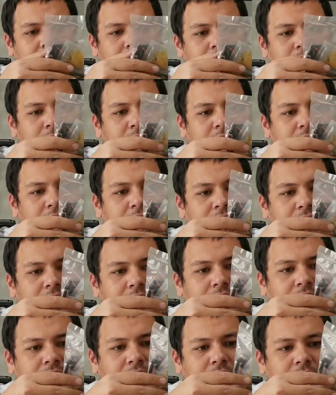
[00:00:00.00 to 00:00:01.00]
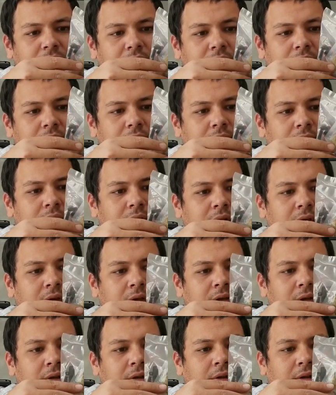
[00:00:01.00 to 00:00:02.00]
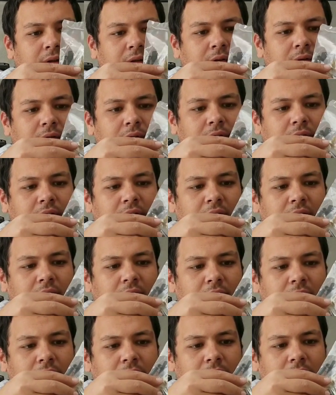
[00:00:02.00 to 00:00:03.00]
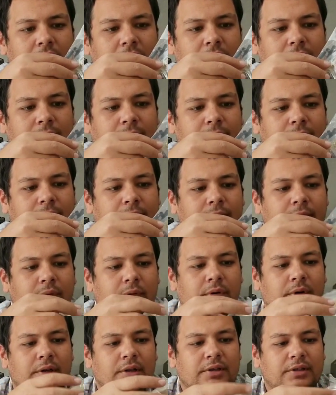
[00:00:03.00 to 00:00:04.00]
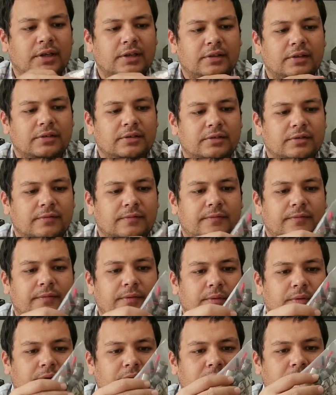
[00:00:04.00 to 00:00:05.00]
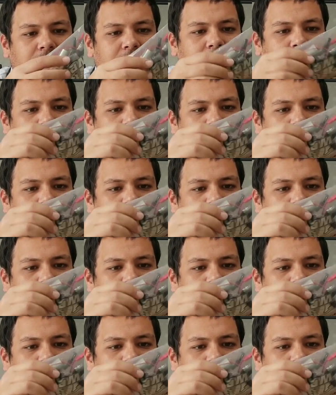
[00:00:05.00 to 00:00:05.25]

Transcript: 1, 2, 3, 4, it looks like there's 4